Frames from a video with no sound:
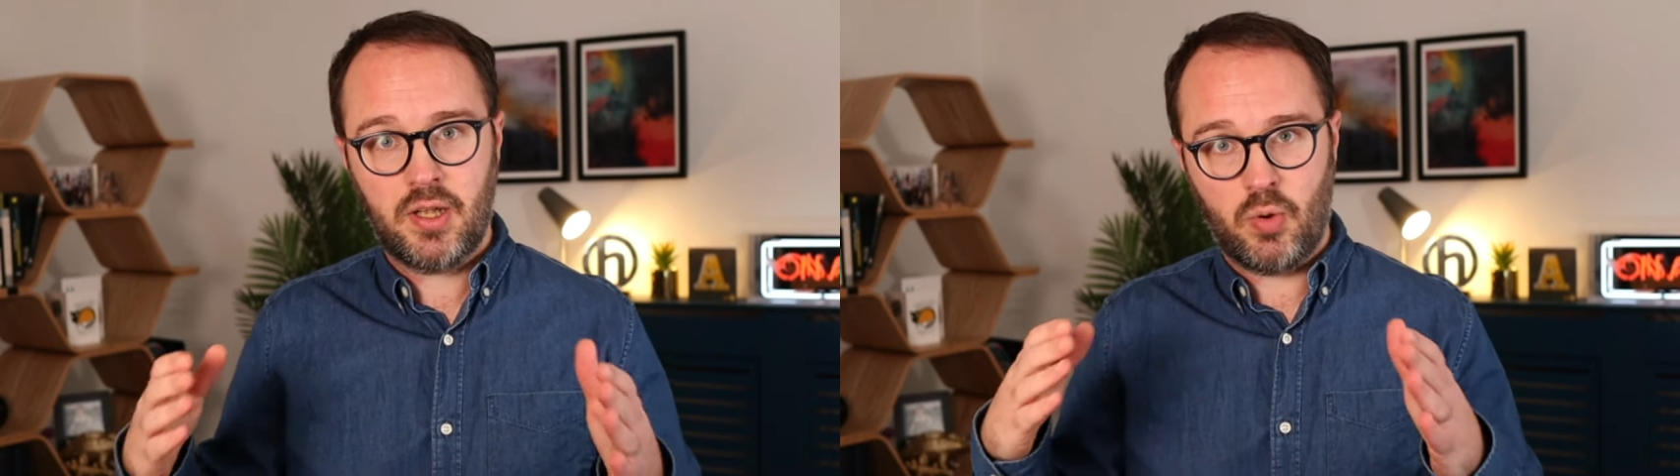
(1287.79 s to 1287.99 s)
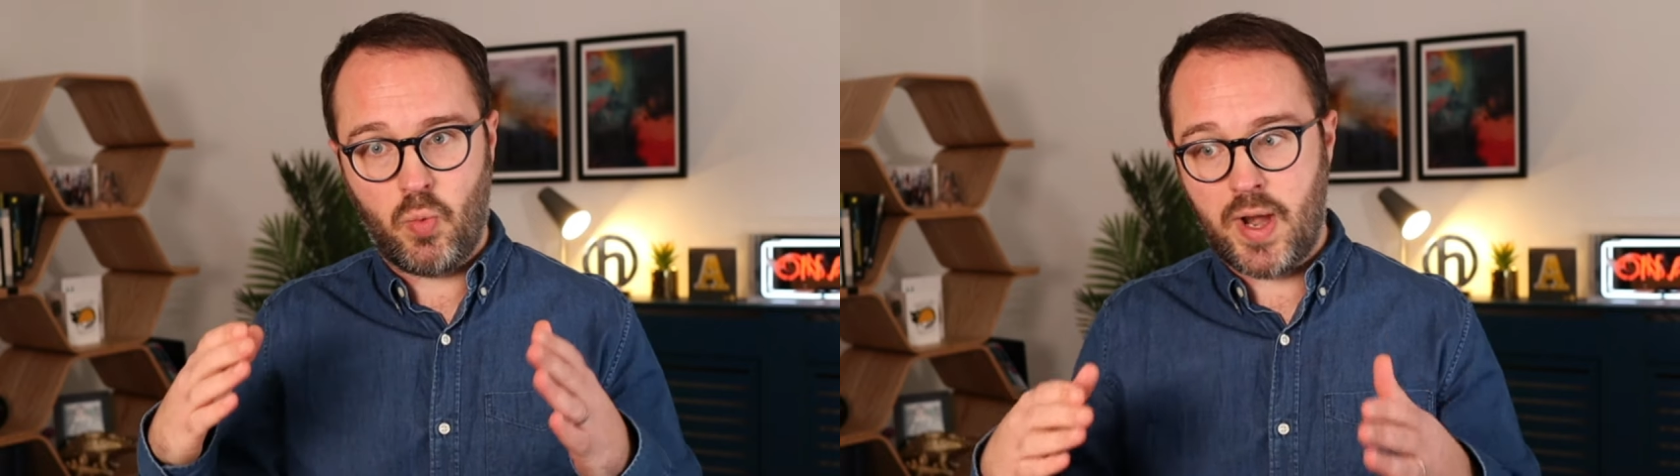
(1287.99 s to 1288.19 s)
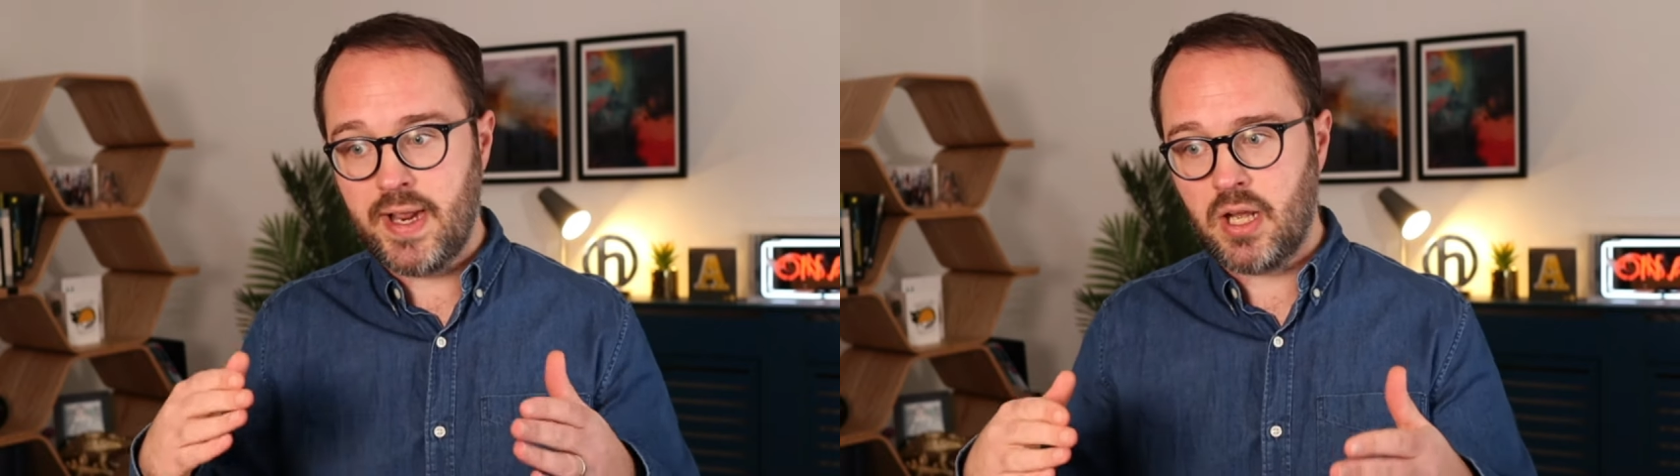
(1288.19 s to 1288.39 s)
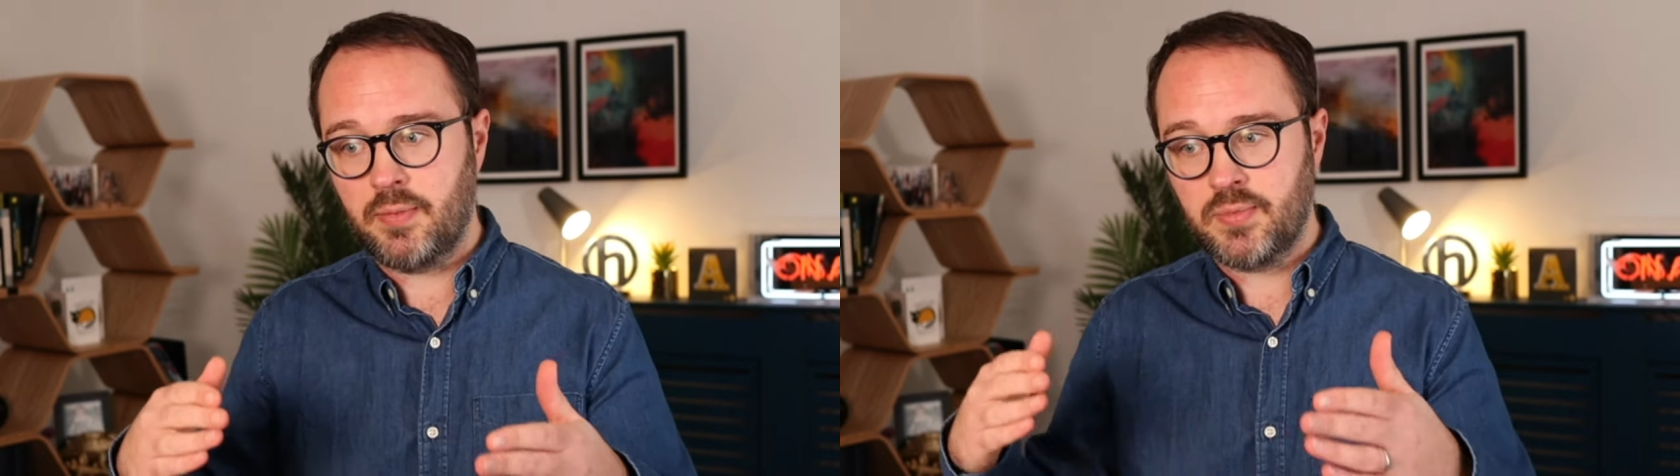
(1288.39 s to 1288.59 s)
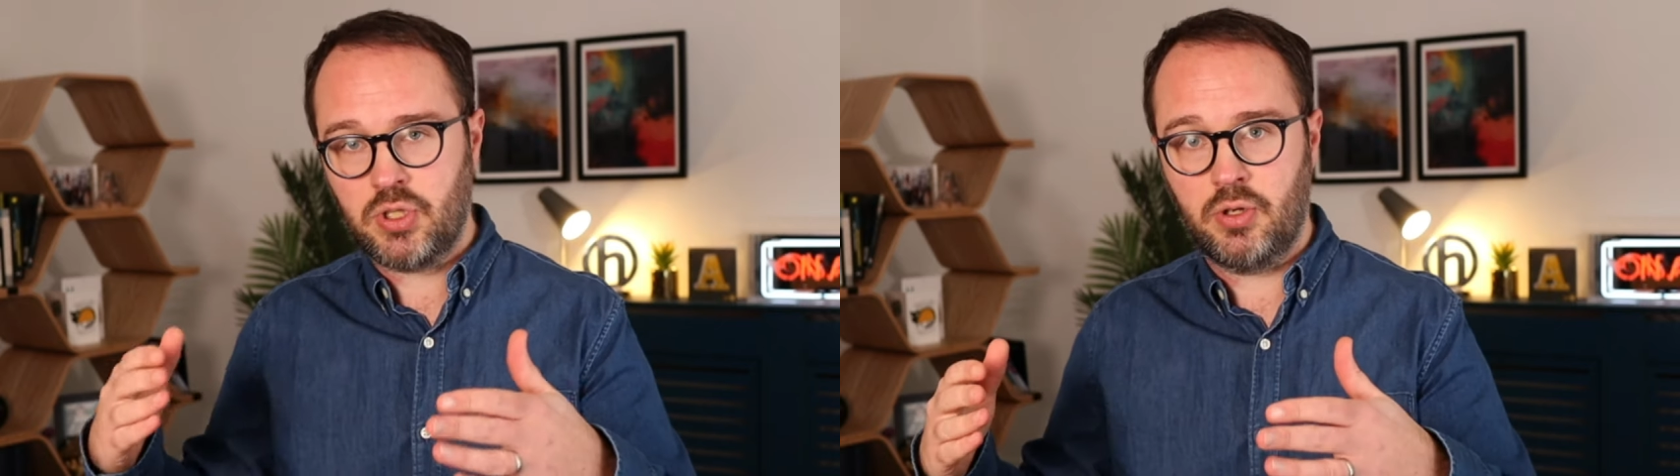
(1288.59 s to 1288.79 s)
when it
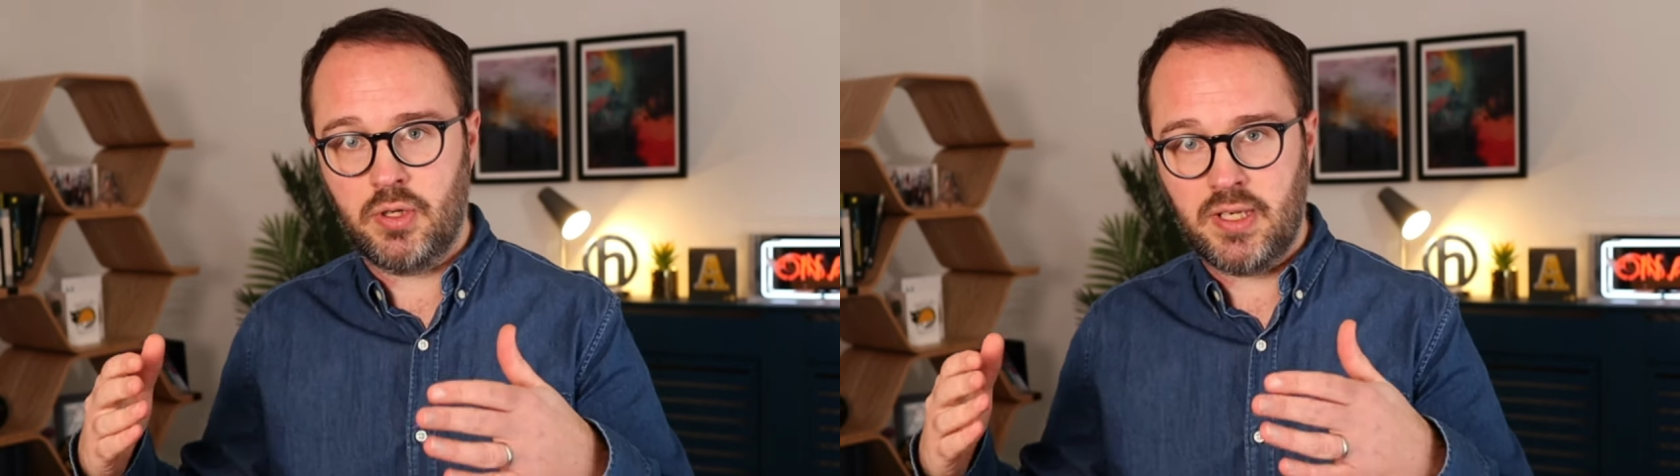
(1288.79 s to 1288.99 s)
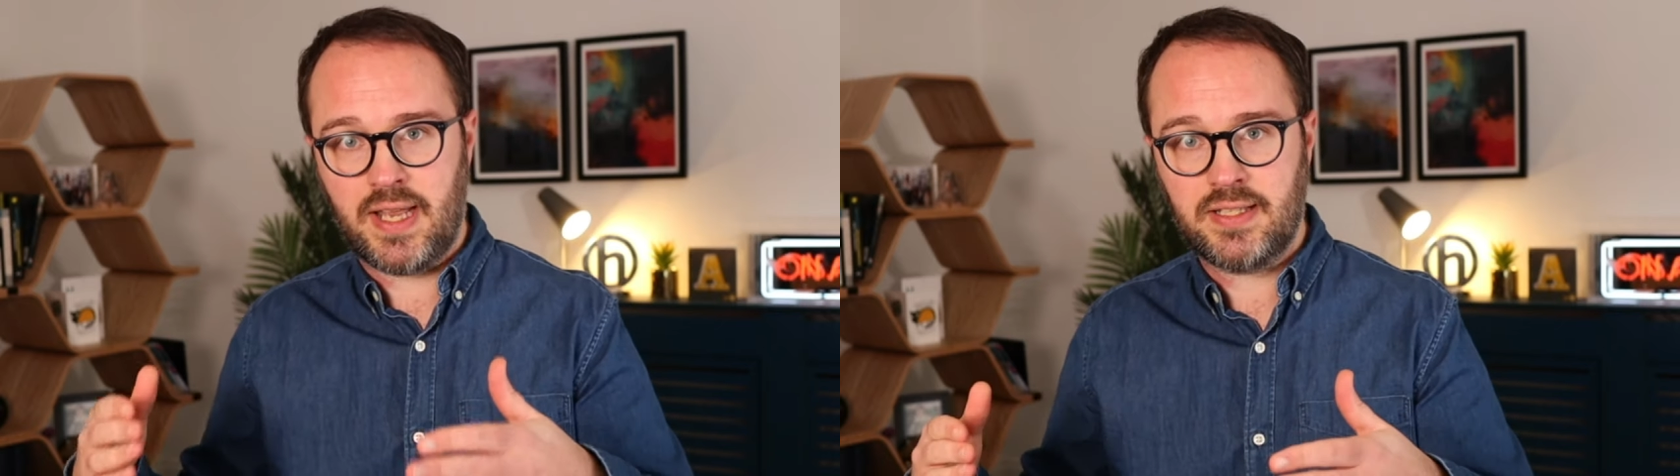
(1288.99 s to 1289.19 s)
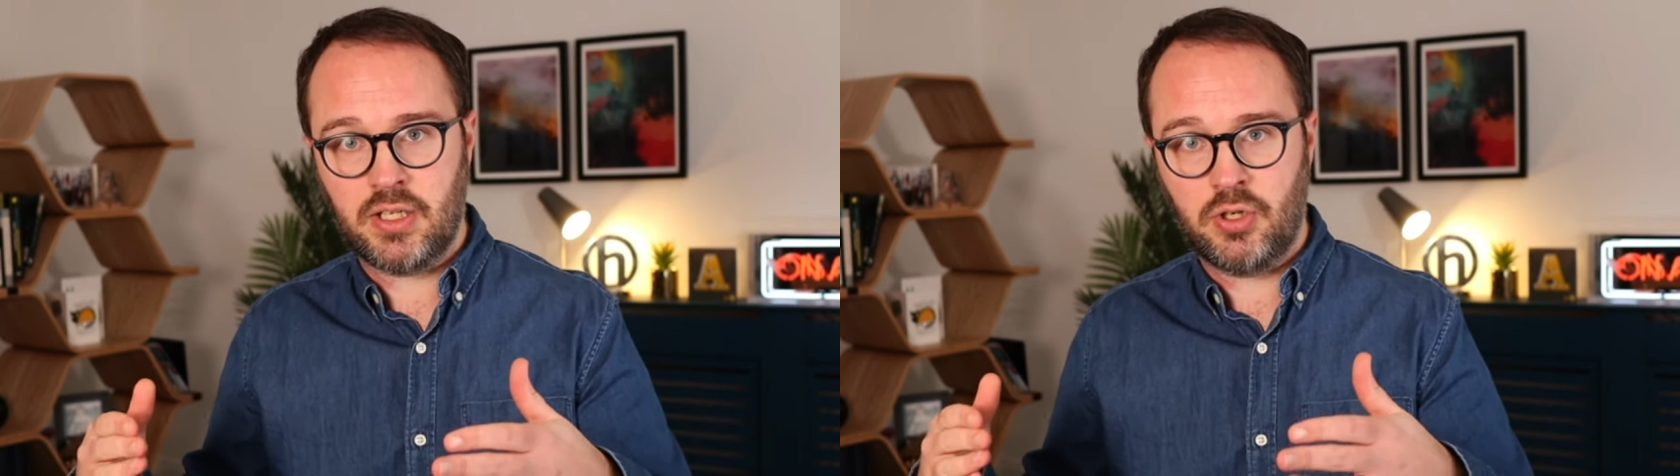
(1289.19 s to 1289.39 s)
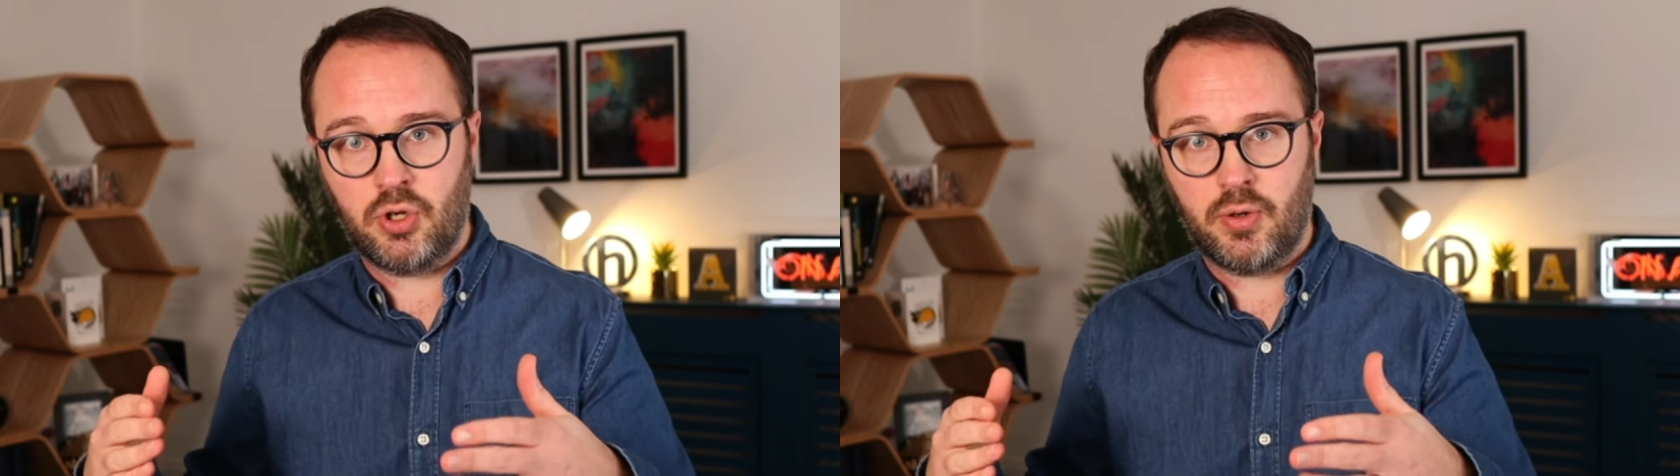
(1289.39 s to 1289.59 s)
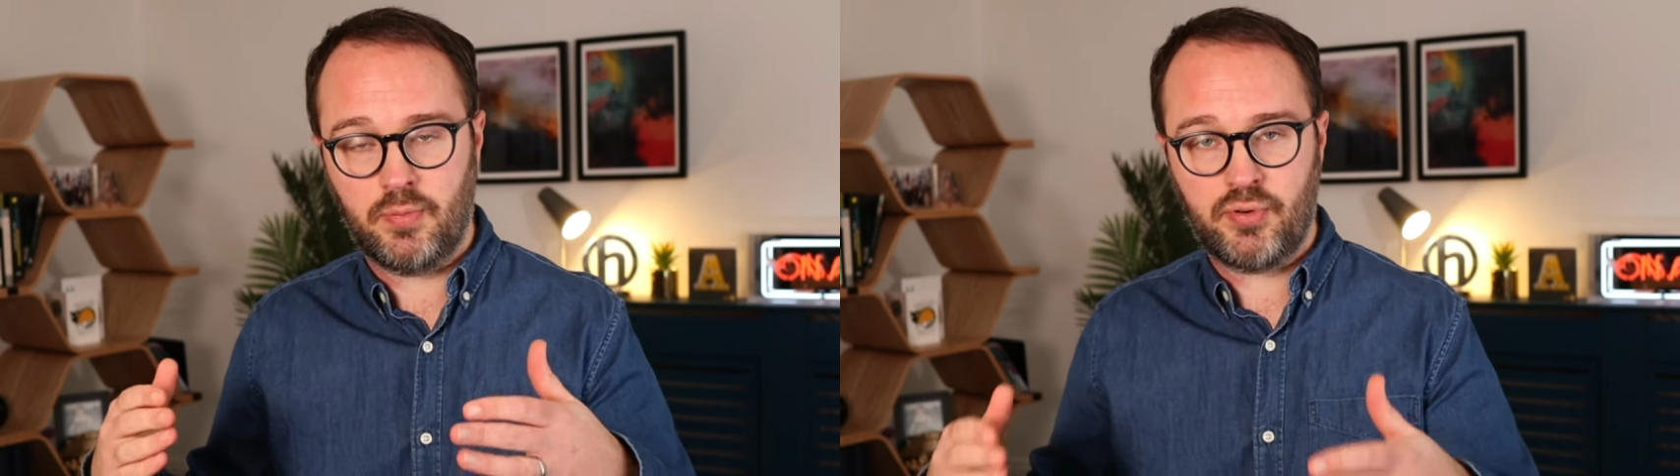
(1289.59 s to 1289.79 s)
comes to getting
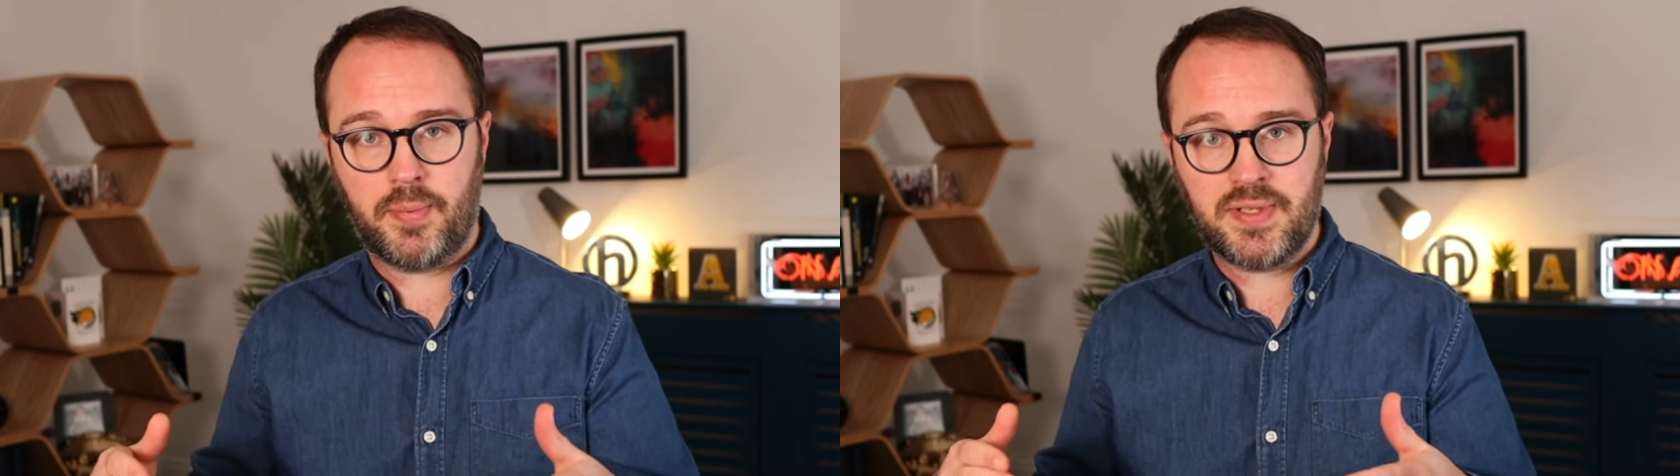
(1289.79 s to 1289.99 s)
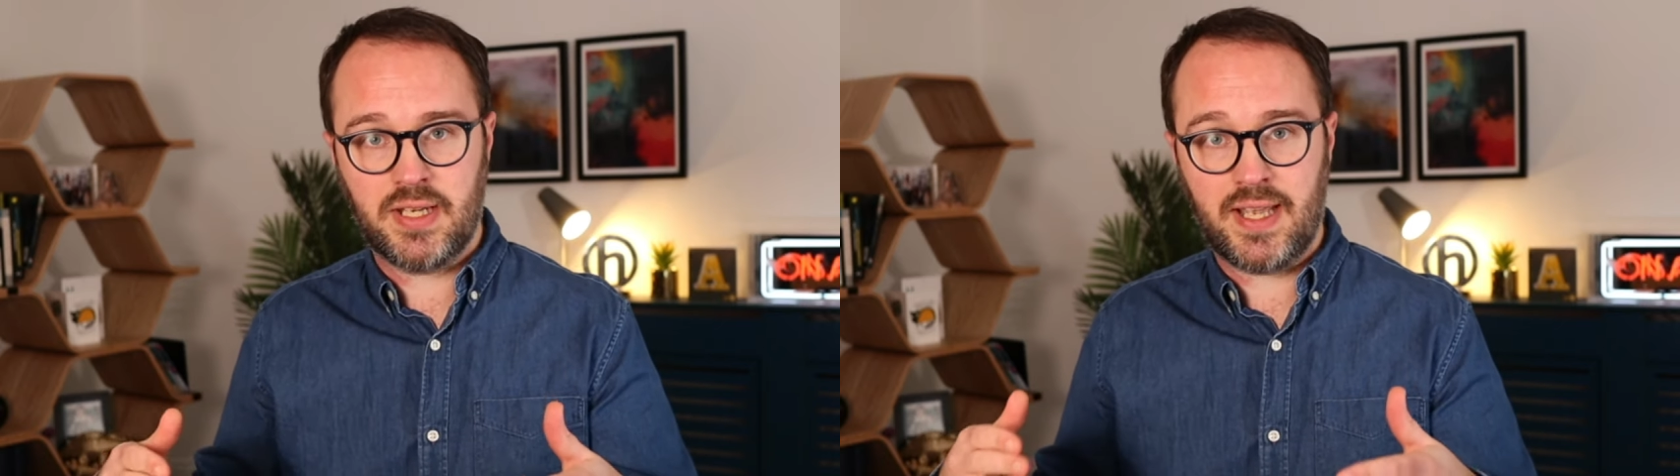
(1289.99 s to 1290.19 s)
your property,